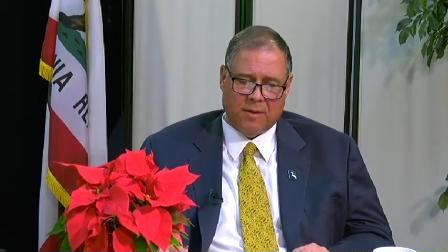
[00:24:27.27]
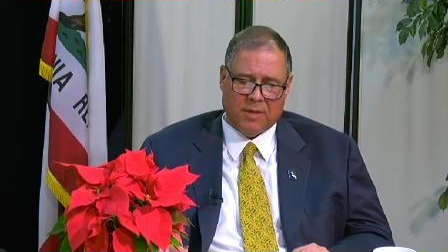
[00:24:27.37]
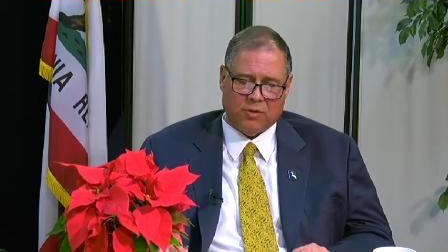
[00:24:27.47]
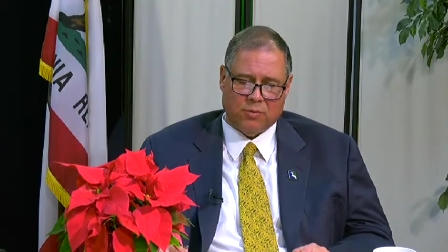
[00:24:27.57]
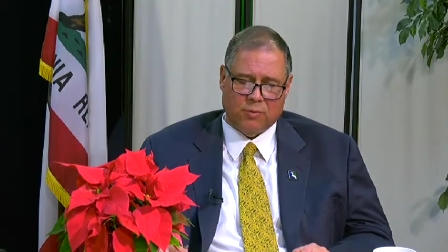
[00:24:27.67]
I'm
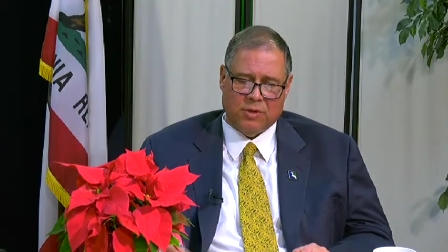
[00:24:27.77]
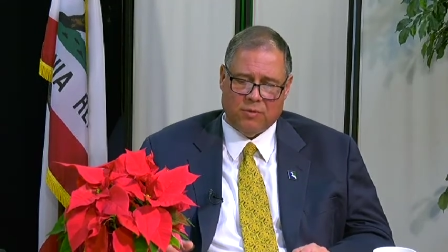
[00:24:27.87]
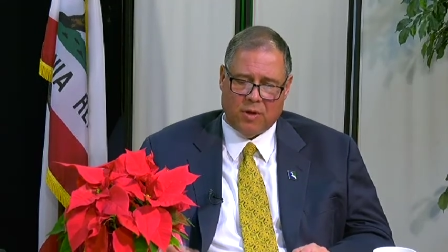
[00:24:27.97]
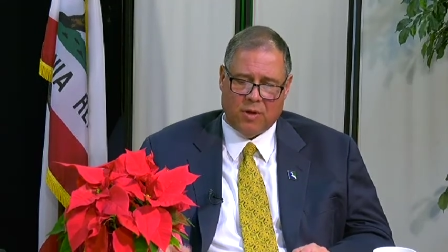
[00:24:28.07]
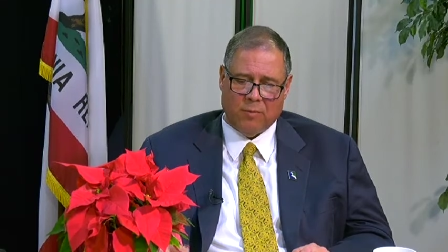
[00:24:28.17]
not sure we
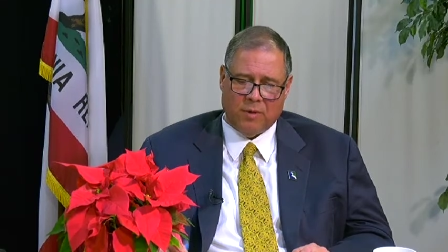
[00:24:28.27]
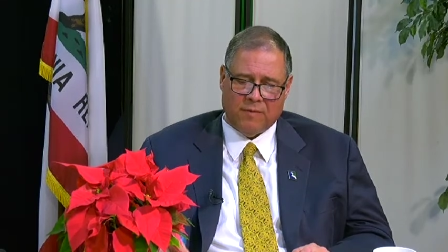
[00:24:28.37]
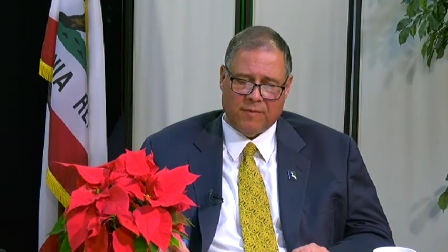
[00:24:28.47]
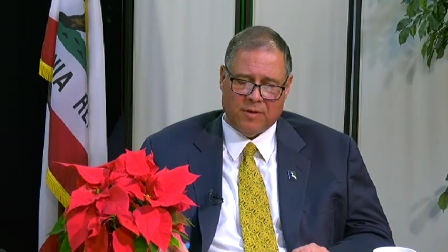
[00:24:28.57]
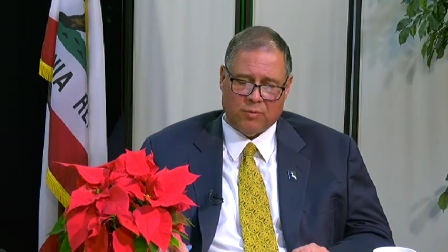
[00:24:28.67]
do it all in
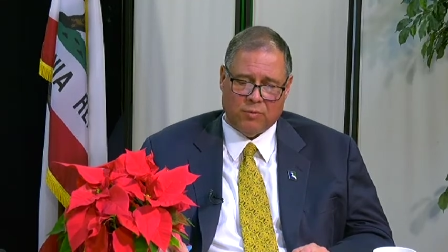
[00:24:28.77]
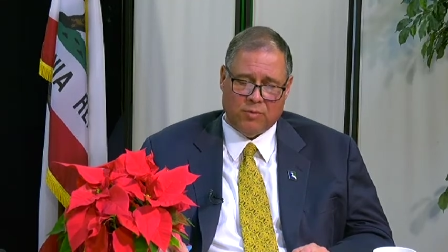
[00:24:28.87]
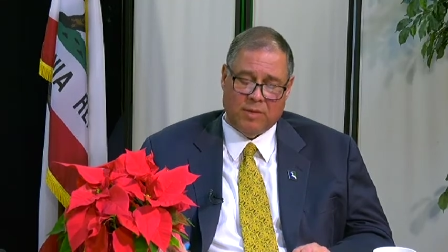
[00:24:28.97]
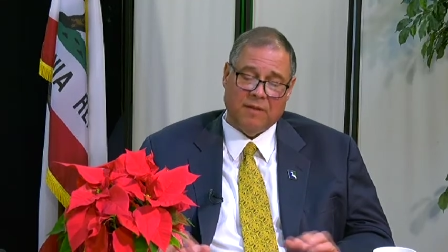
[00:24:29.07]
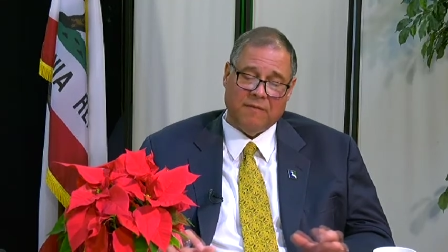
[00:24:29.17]
one fell
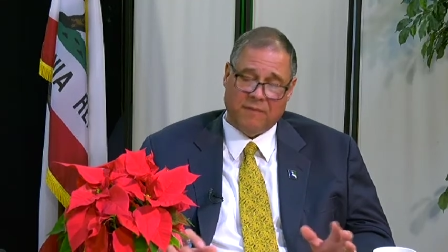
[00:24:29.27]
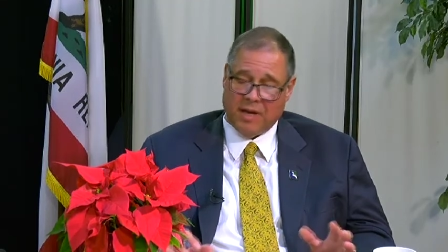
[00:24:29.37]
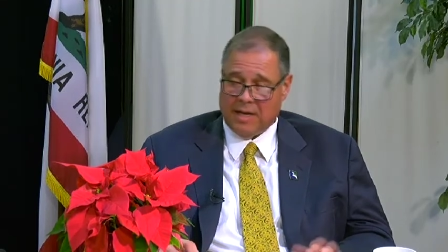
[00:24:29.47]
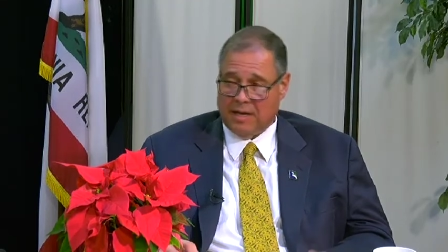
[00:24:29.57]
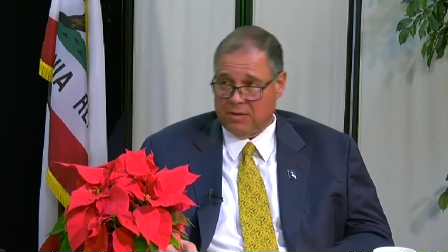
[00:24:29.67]
swoop.
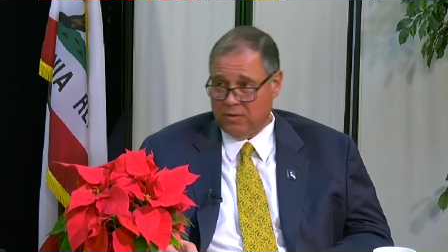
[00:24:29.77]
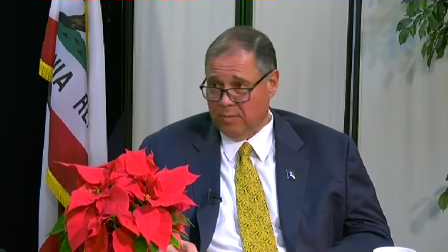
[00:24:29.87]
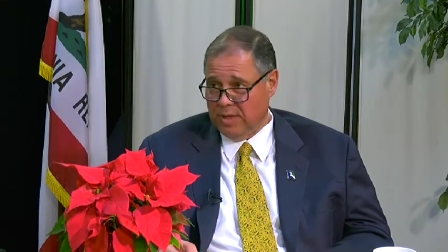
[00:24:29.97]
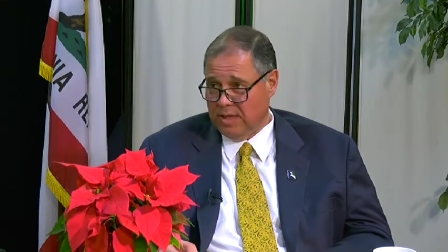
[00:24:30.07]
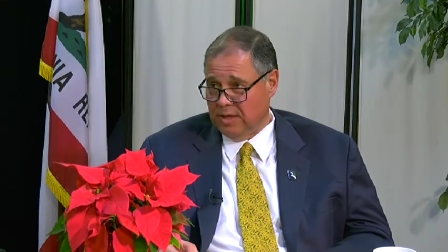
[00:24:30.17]
Financing
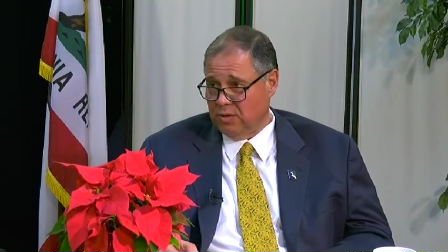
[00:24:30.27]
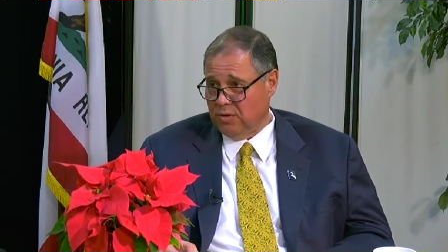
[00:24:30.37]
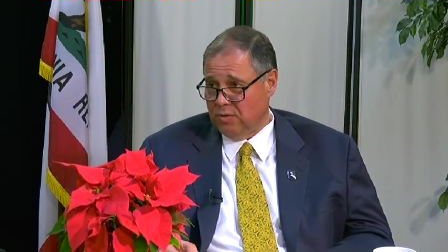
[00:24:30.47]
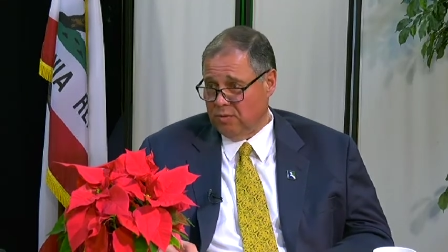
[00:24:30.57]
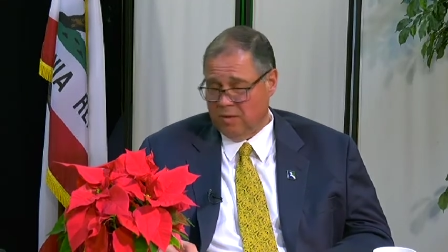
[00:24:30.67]
will be an
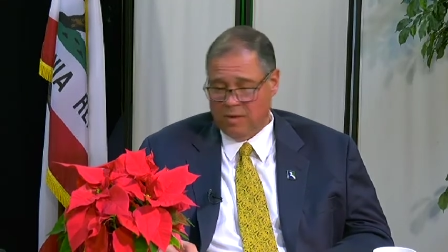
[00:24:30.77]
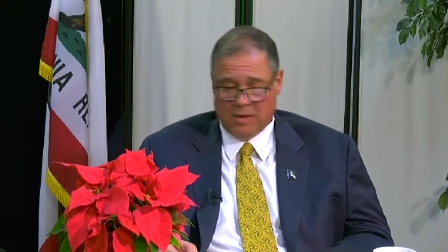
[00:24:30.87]
issue.